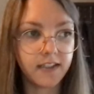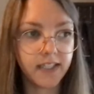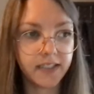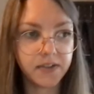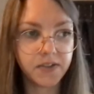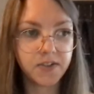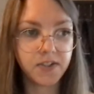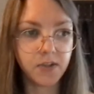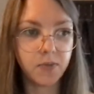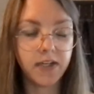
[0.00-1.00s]
is
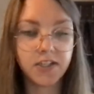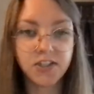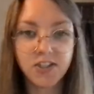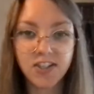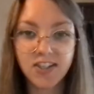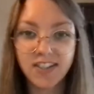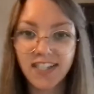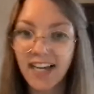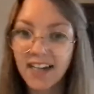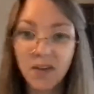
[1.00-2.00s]
so much,
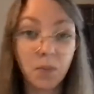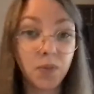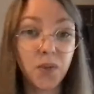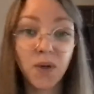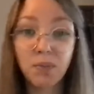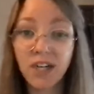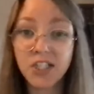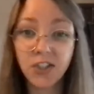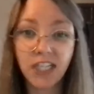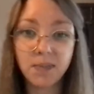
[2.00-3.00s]
the word
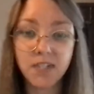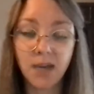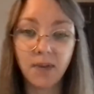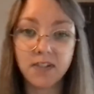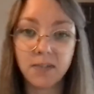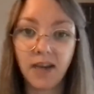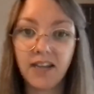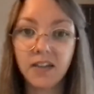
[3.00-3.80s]
pressure keeps coming to mind.